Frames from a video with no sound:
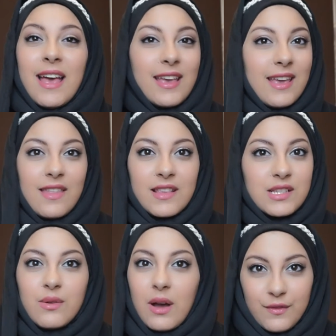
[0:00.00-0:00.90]
Again,
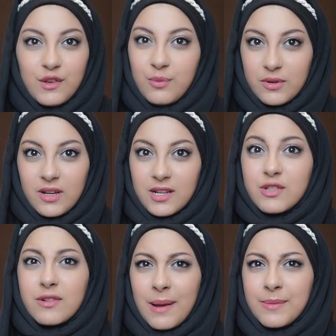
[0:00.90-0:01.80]
there's quite a few products.
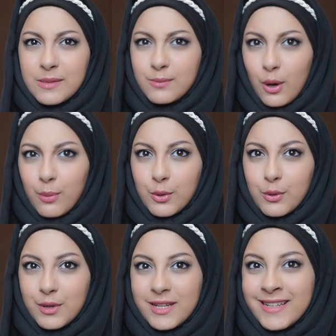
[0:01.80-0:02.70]
Grab some
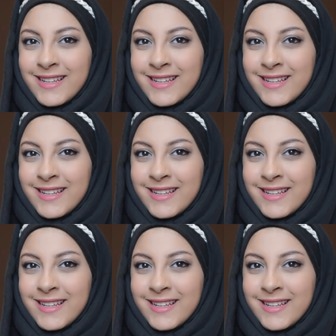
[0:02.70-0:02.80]
popcorn.